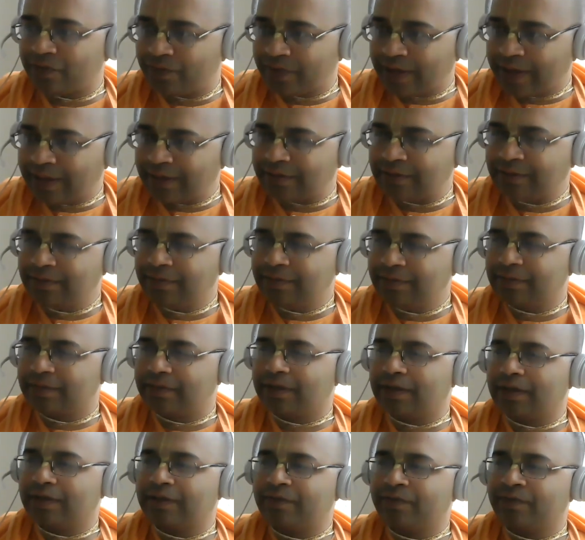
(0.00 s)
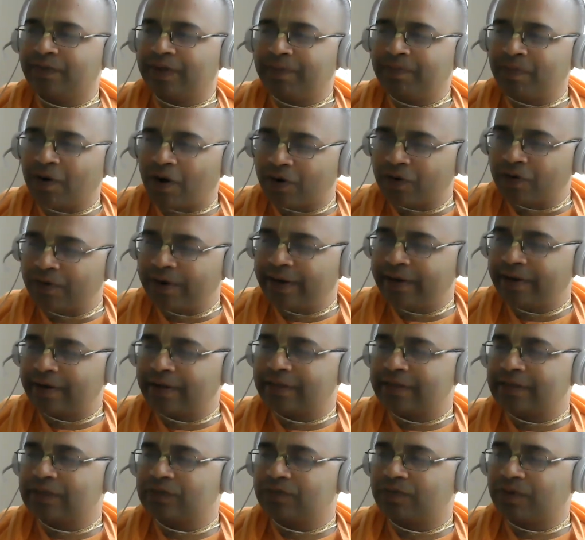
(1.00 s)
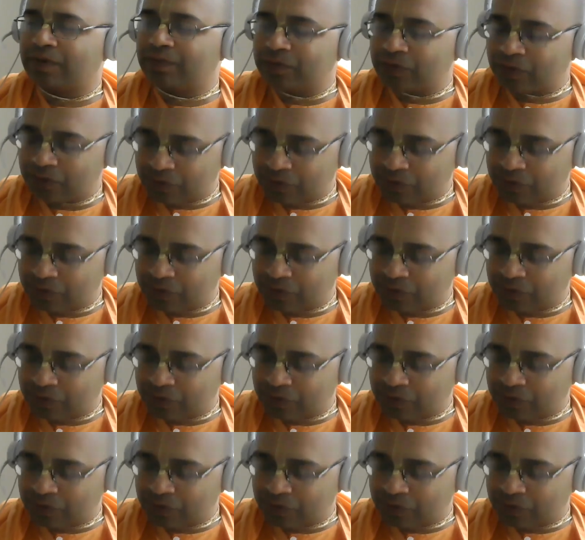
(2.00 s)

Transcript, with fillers: when we borrow intelligence from